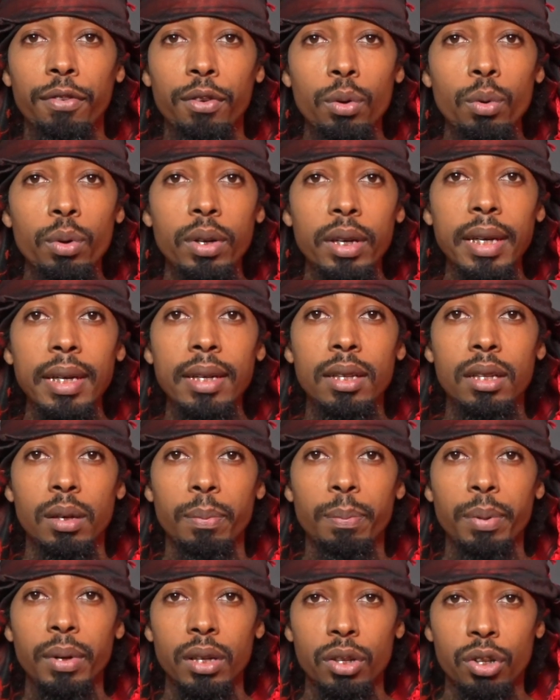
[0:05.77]
you need to
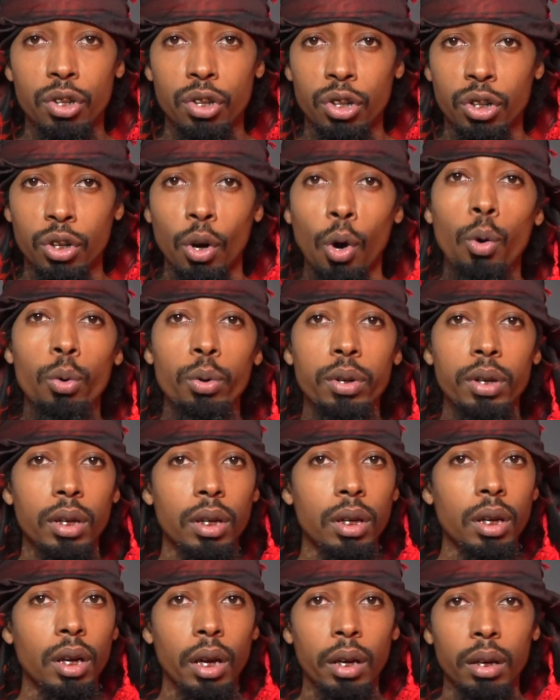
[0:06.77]
be
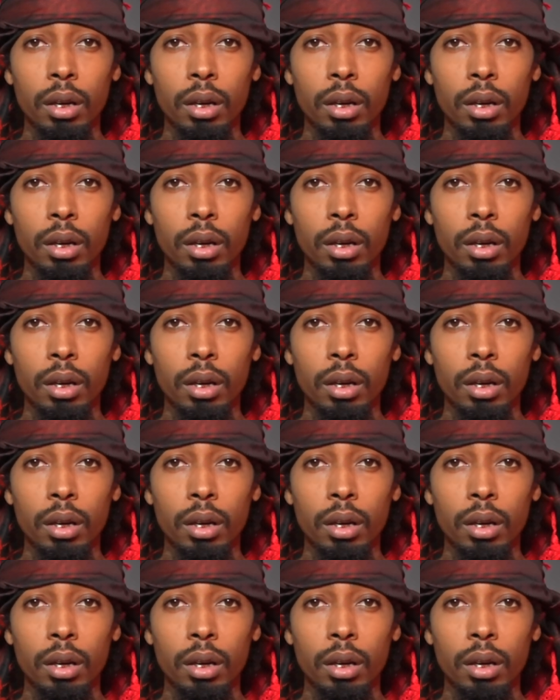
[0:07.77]
scolded,